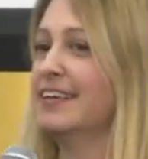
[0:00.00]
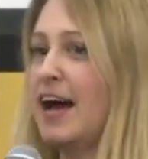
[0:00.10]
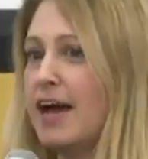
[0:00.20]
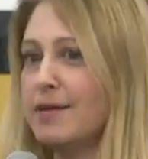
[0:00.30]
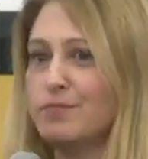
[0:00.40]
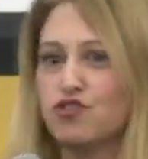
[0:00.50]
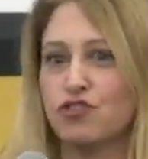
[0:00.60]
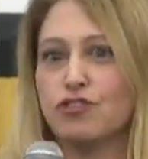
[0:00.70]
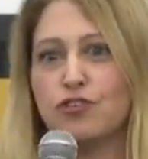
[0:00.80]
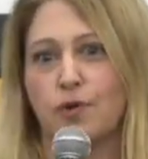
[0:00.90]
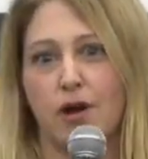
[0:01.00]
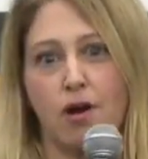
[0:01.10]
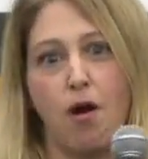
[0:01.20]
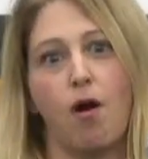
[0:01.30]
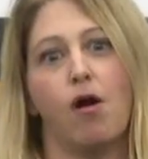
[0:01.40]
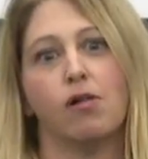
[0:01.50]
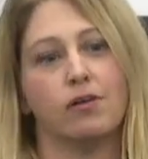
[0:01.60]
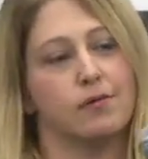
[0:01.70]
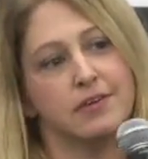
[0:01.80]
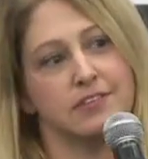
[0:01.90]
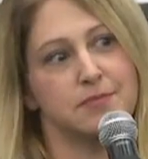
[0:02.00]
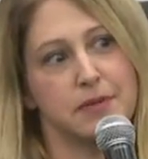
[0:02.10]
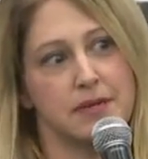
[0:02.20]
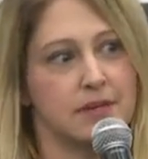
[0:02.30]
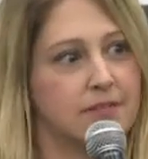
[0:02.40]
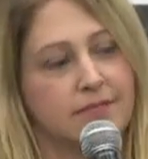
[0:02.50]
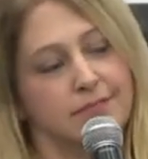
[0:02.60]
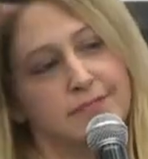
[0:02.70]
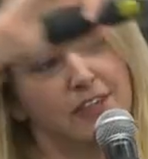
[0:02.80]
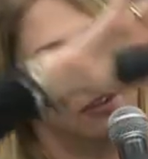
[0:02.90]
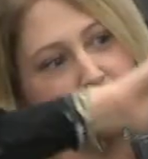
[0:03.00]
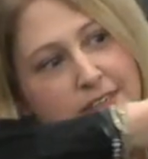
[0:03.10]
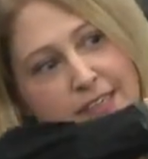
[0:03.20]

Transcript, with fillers: I am sure you are all going to be, you know,